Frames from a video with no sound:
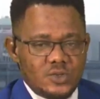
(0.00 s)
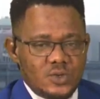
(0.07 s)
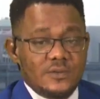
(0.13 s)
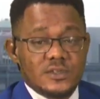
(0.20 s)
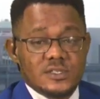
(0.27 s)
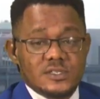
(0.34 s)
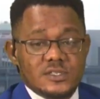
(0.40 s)
Do
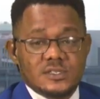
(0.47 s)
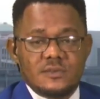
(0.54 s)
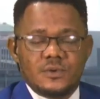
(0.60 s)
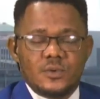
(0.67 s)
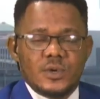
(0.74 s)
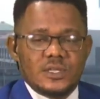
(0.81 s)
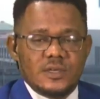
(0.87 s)
have yourself
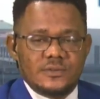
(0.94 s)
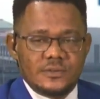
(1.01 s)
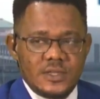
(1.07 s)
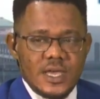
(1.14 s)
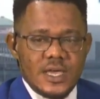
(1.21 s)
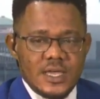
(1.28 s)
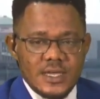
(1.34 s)
a
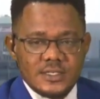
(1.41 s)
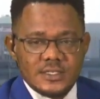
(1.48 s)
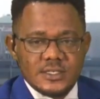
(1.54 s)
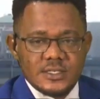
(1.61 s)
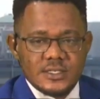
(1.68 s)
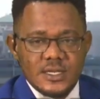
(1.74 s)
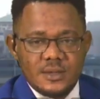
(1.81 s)
wonderful day
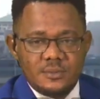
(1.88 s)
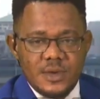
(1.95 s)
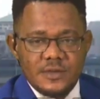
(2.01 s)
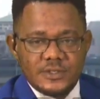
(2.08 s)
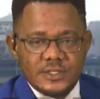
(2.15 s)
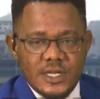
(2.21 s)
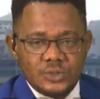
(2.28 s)
ahead. Bye
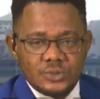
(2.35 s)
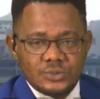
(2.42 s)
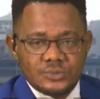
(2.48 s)
for now.